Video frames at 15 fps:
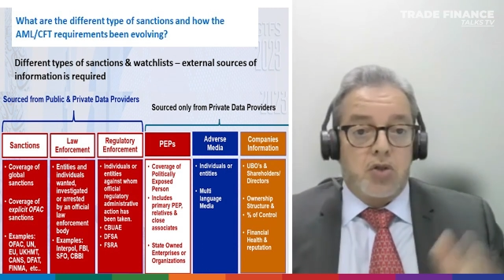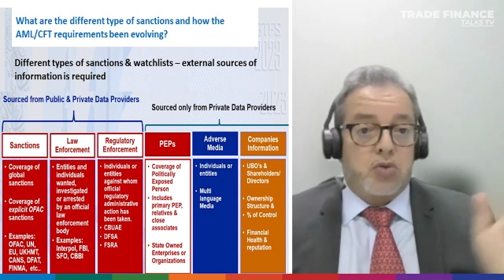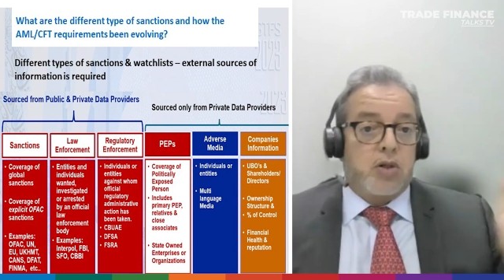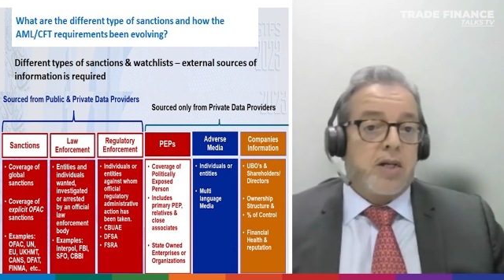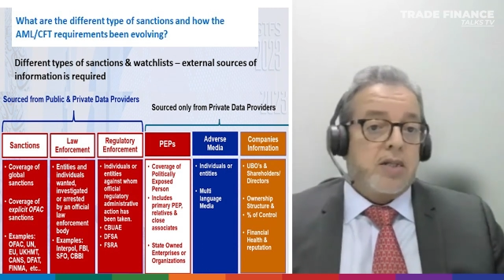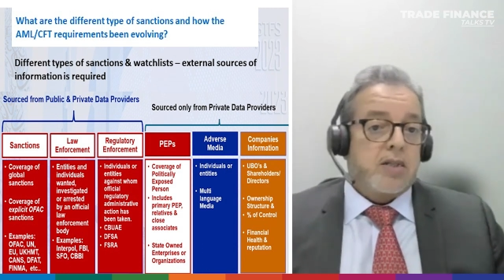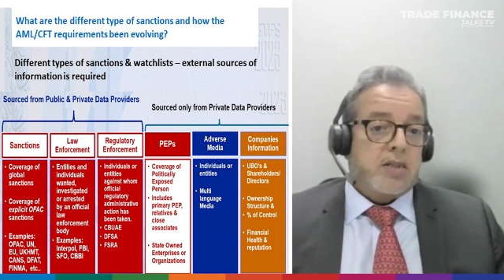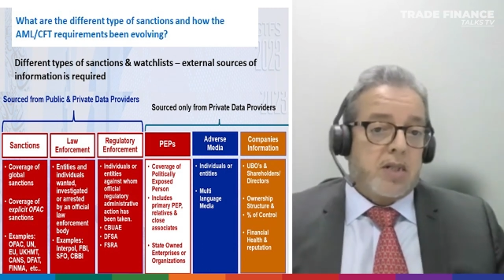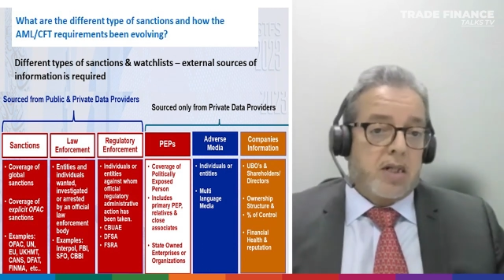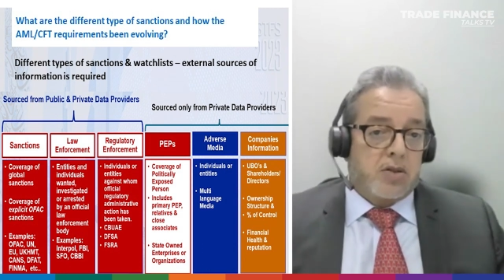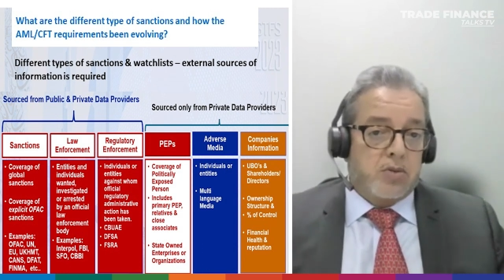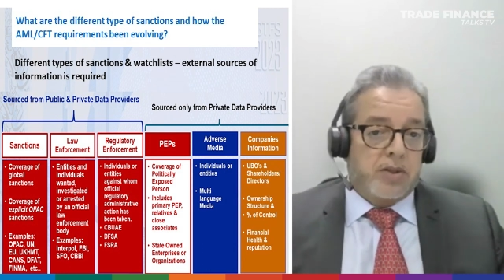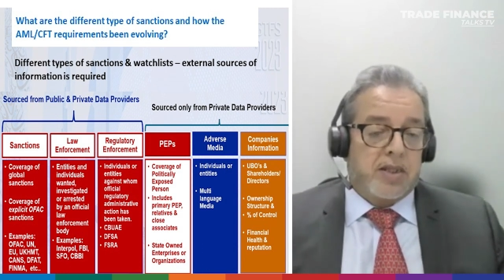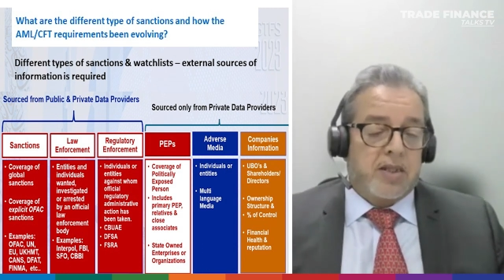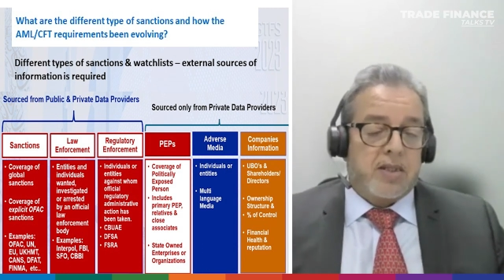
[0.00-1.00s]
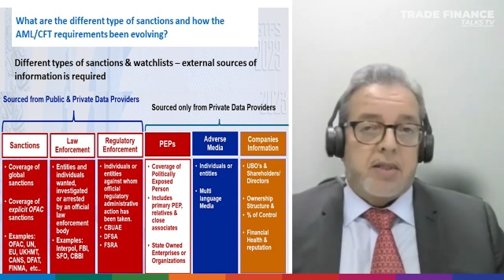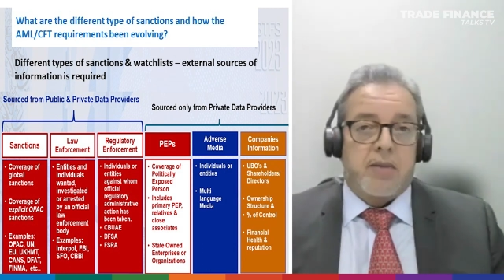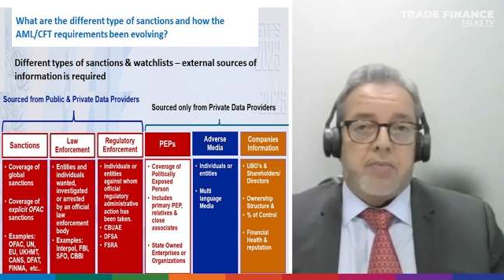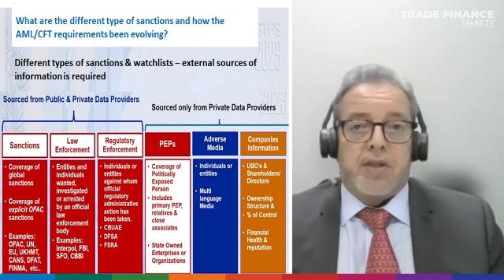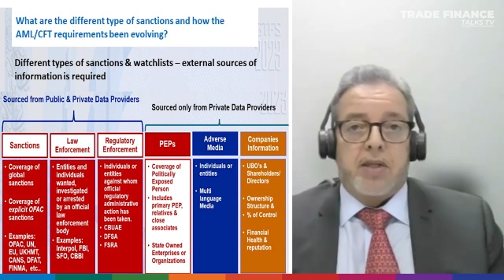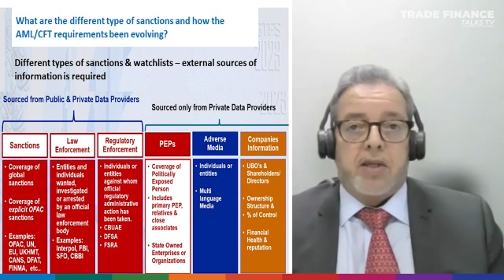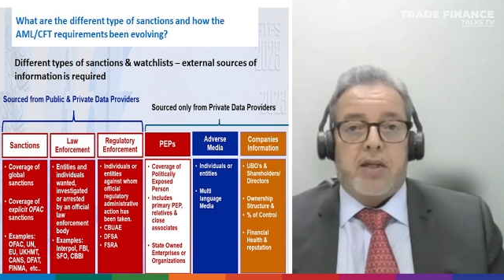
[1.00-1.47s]
US are doing the
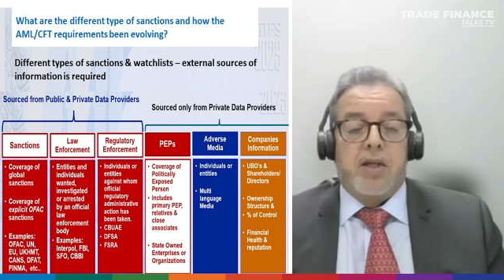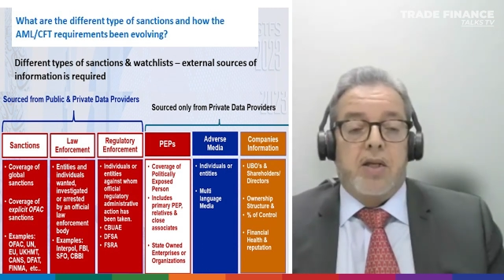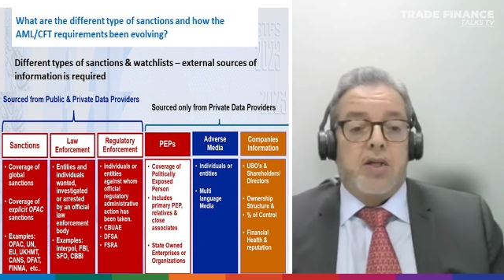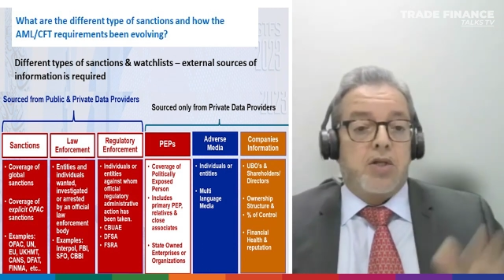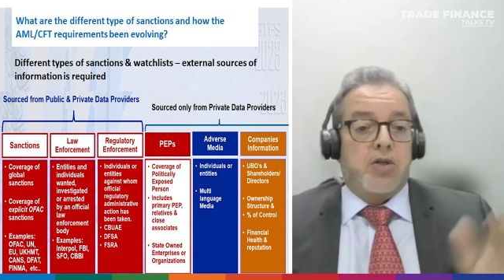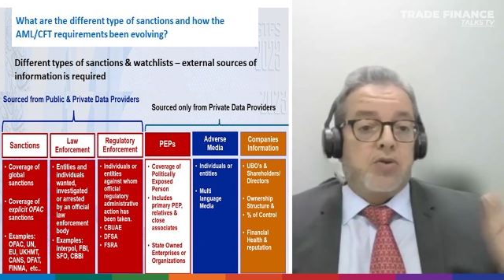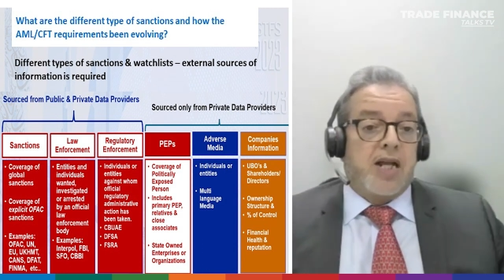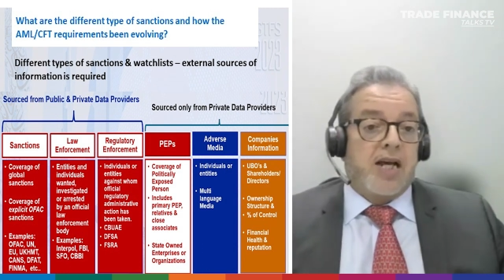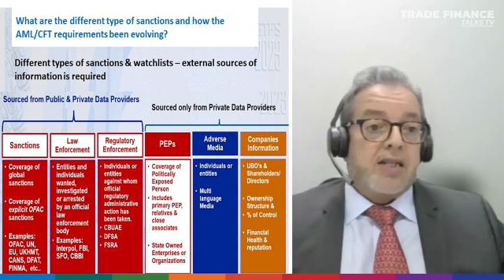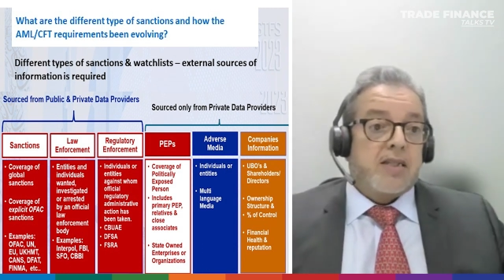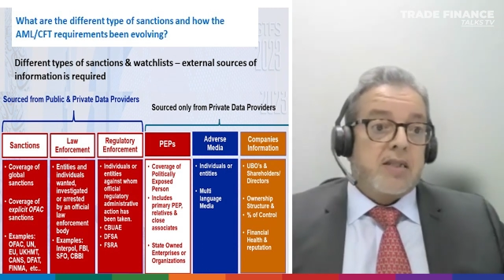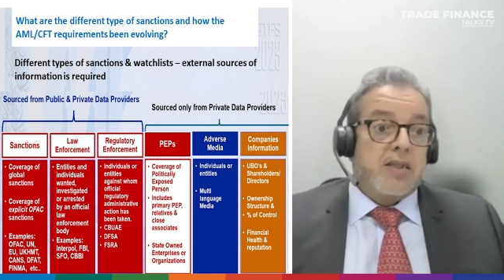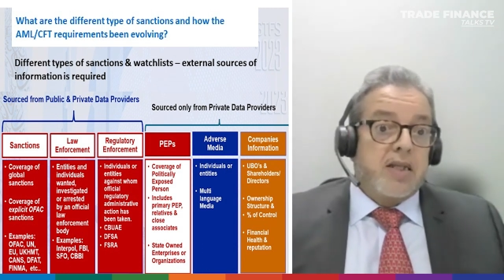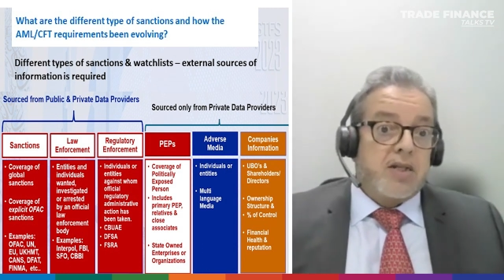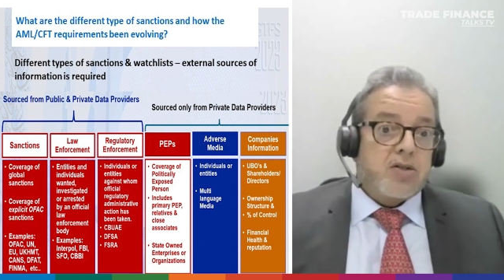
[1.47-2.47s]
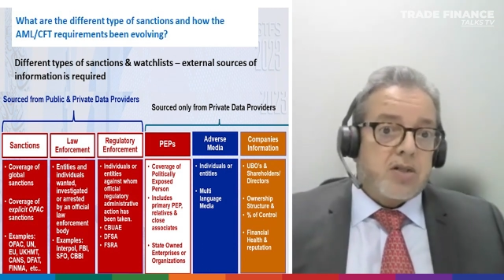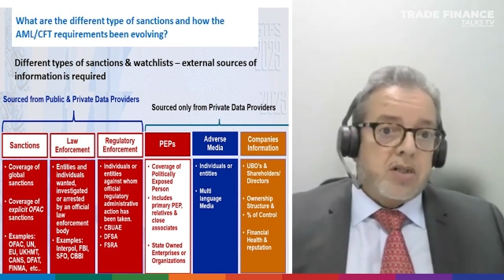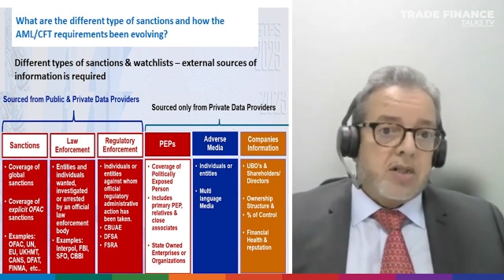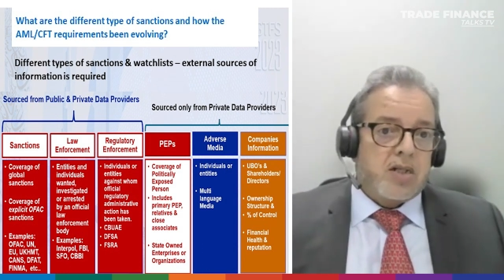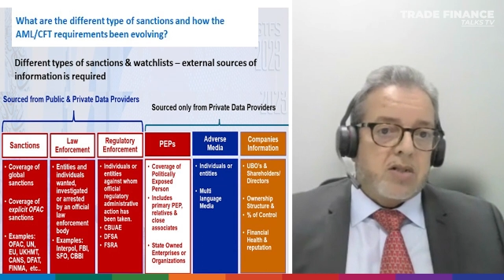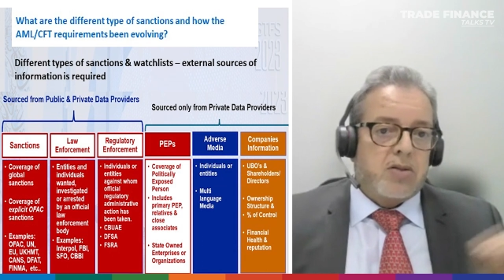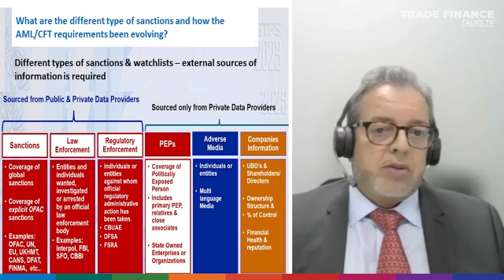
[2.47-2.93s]
same thing. United
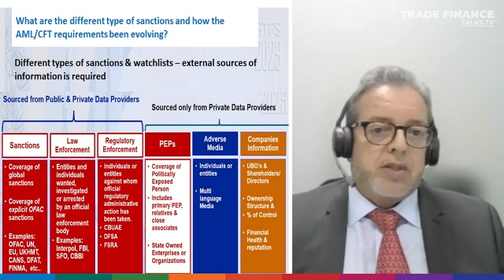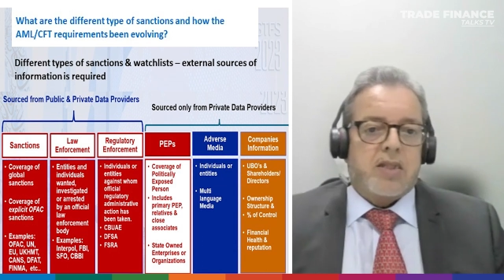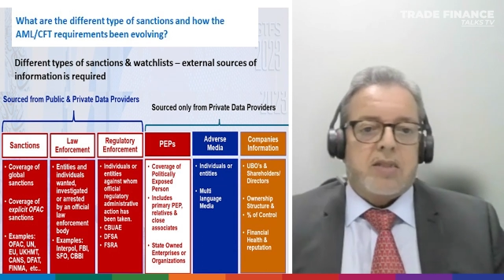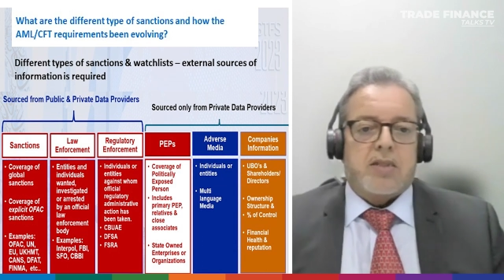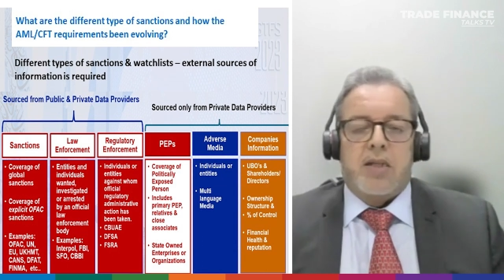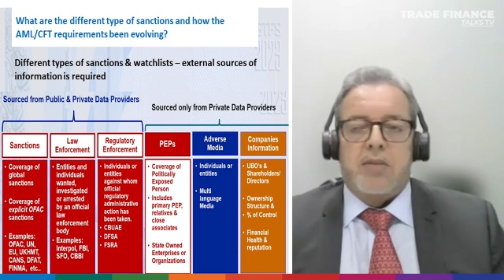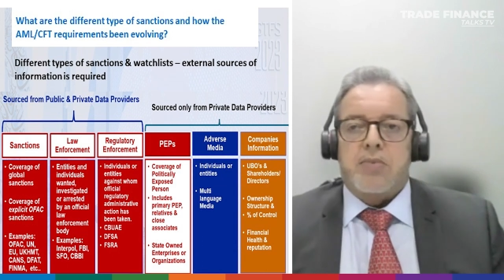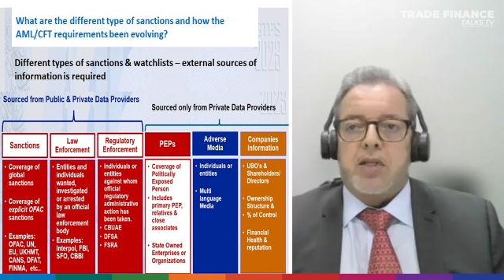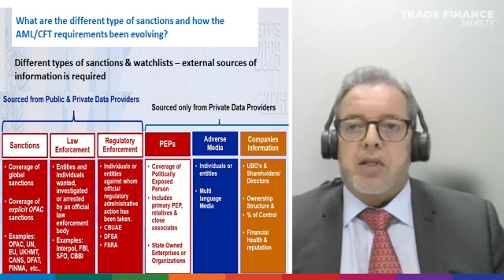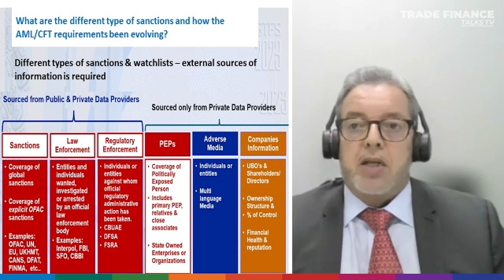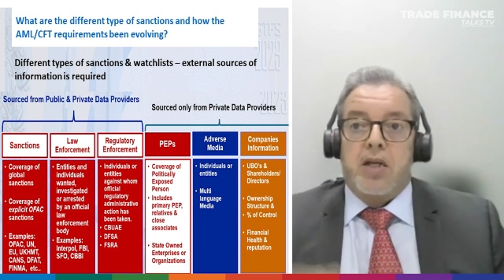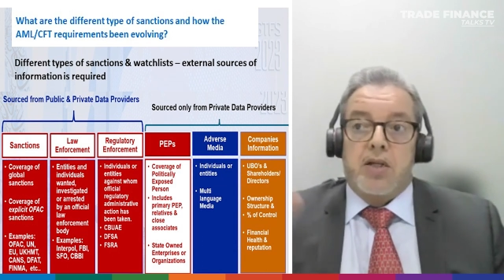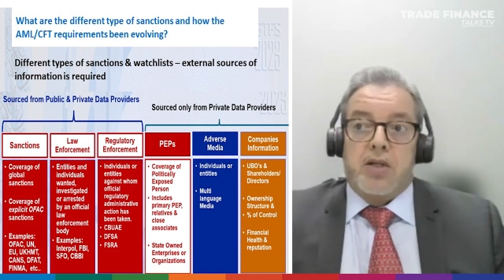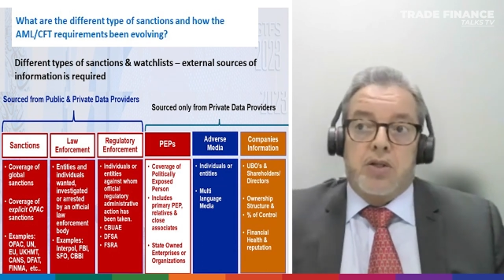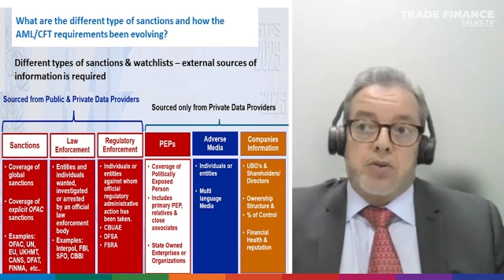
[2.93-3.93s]
Nations are doing the same thing.